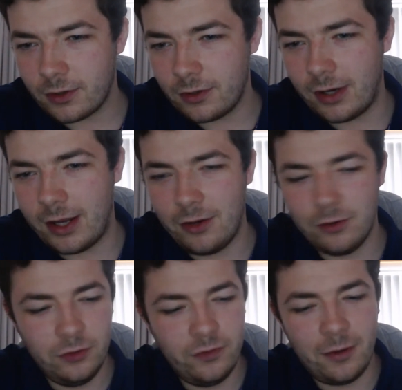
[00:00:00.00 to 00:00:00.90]
Right,
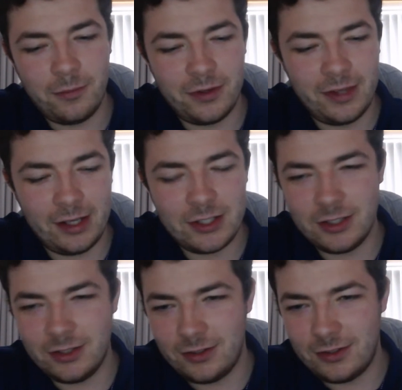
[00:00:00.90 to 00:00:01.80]
Old Firm
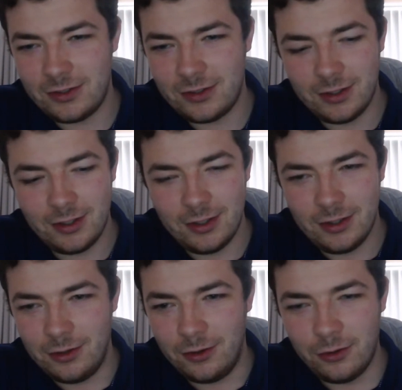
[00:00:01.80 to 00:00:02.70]
predictions.
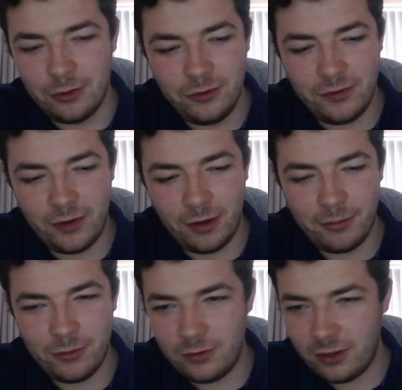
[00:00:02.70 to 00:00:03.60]
Old Firm.
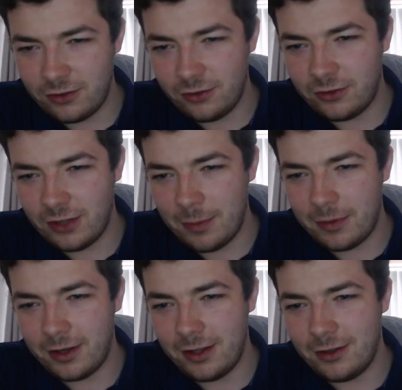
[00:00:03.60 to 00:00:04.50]
Oh, this will
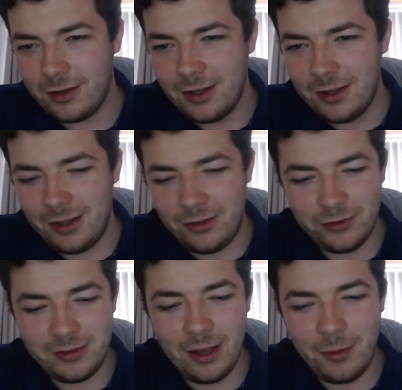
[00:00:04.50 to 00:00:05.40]
separate. This will
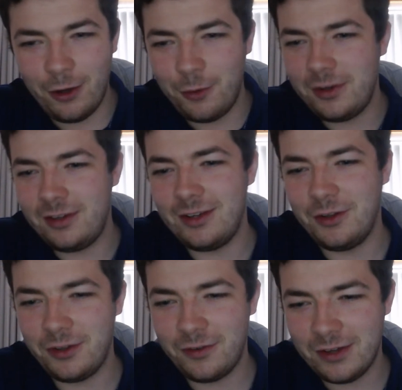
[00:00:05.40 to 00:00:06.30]
tell me how many
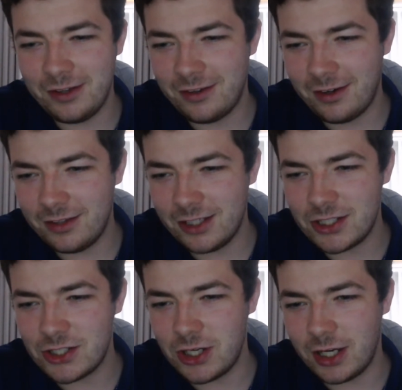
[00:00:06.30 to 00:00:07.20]
Celtic fans are in
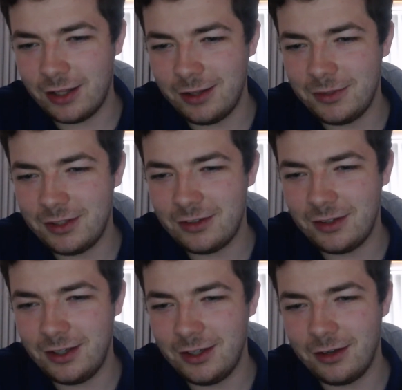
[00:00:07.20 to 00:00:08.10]
this chat. Let me
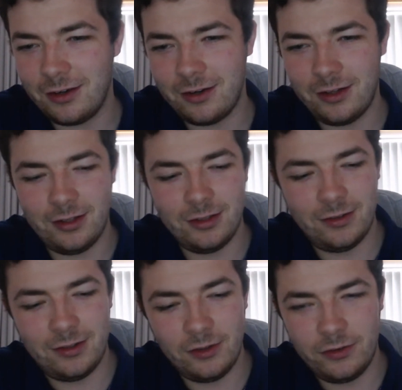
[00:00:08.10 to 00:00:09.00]
see here. Right,
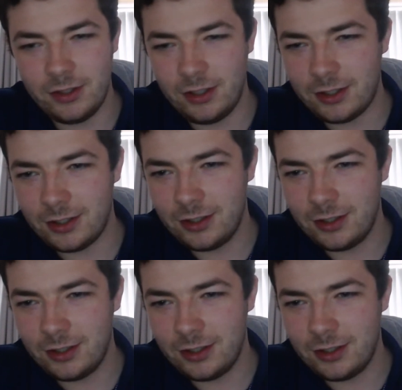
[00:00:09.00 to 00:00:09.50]
Celtic.